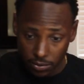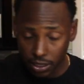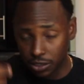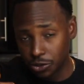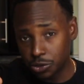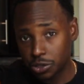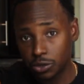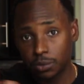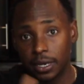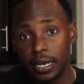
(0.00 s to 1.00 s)

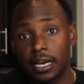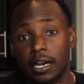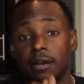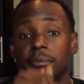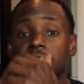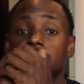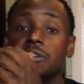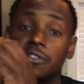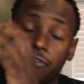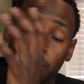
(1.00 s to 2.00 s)
YouTube. And make sure
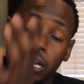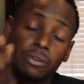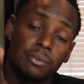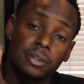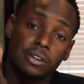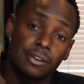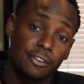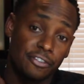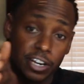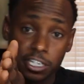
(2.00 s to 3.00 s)
you're following me
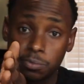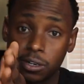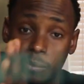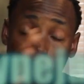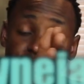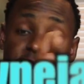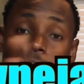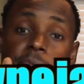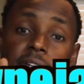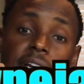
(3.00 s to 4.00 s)
on Facebook. I'm on
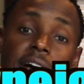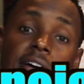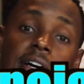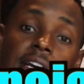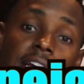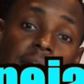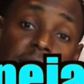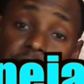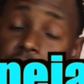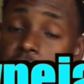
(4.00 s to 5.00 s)
Facebook now.
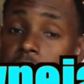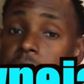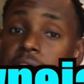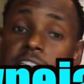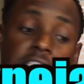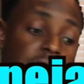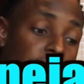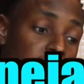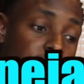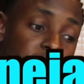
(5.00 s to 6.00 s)
Make sure you follow me on
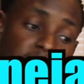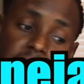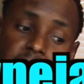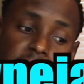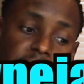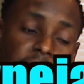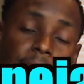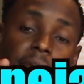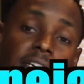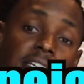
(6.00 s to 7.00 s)
Instagram and
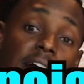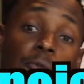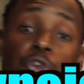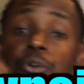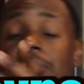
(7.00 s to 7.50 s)
Snapchat, because I will